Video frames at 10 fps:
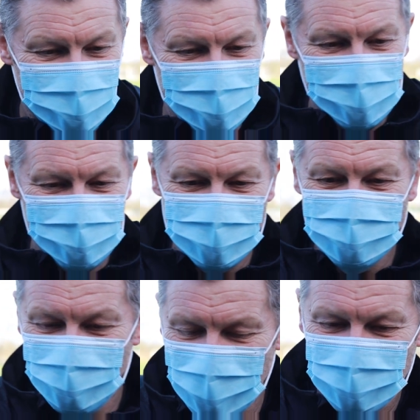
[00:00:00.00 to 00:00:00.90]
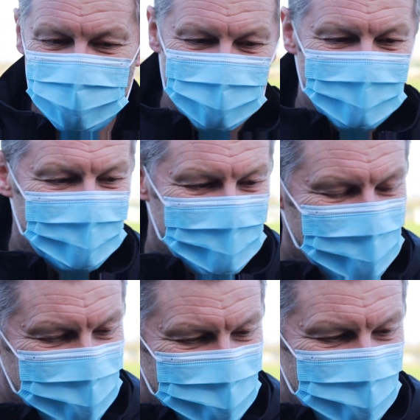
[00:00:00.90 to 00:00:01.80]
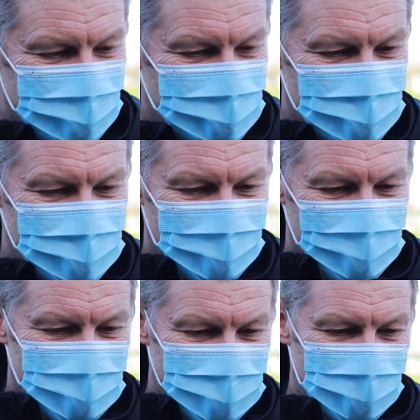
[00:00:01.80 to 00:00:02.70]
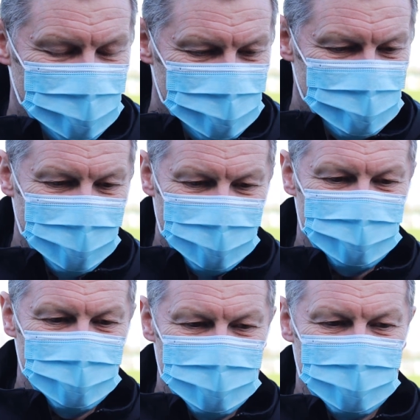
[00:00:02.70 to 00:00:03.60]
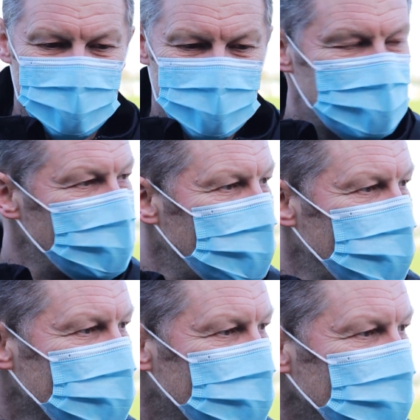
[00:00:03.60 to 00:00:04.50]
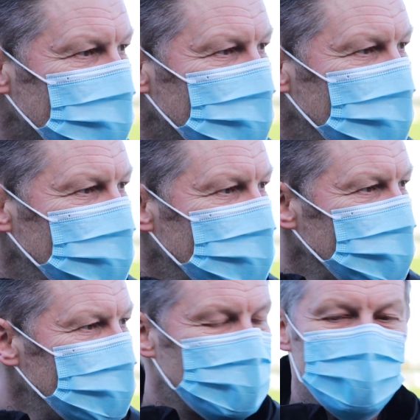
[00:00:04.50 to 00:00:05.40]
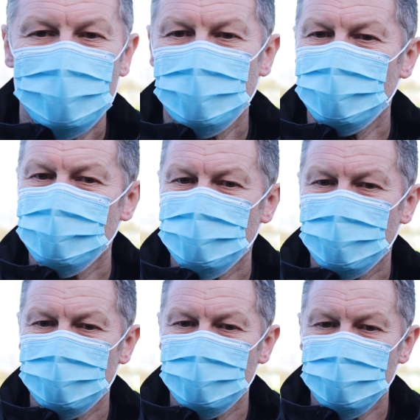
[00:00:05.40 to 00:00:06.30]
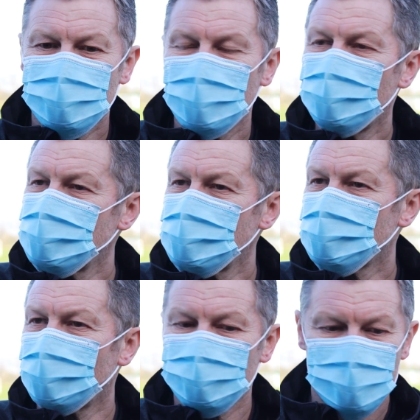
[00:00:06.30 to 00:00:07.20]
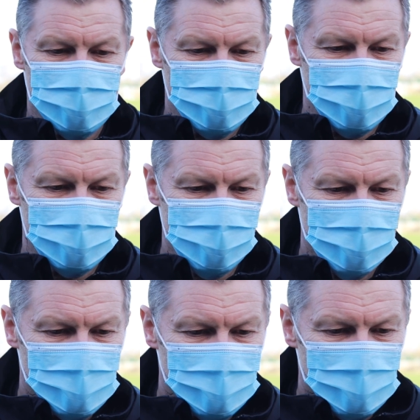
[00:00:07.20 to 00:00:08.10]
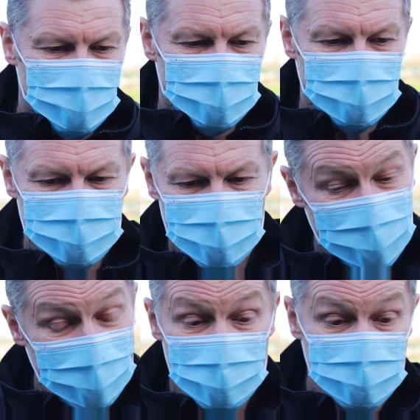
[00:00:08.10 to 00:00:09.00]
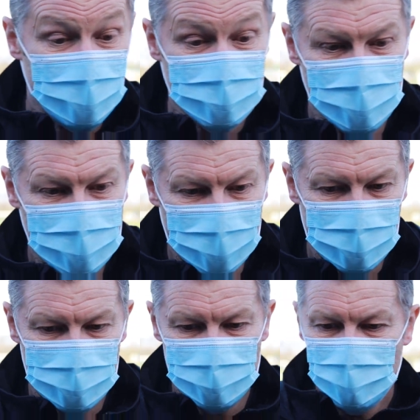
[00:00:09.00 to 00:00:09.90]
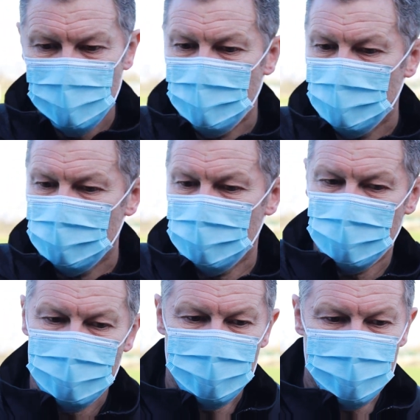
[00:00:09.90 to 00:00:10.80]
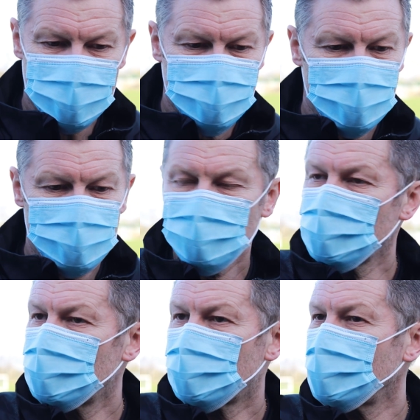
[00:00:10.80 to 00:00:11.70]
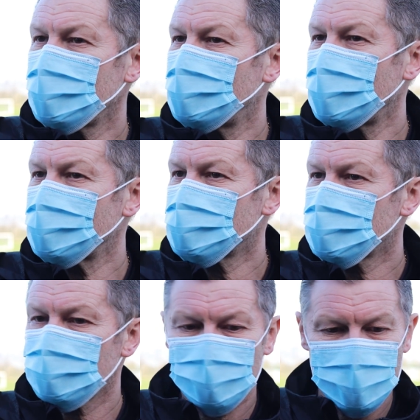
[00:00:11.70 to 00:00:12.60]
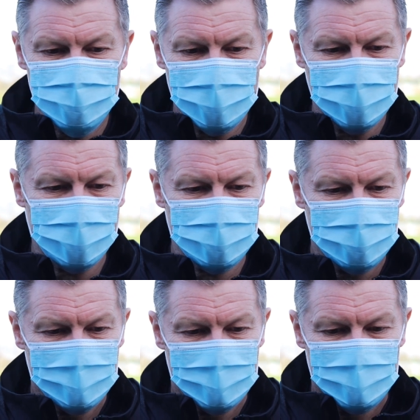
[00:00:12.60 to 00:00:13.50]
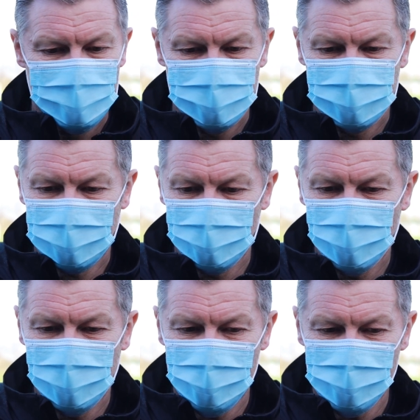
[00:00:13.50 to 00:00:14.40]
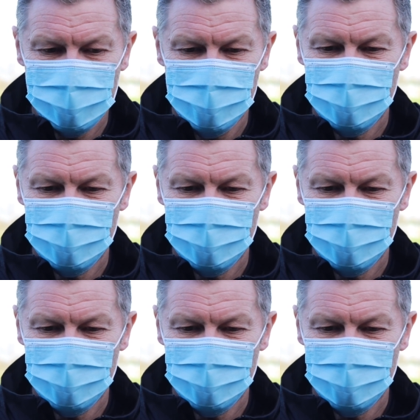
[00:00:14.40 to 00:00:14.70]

in a week, busy week. Third game in that week. It's been a busy time, so we've prepared as best we can and rested and recuperated the lads as best we can. And now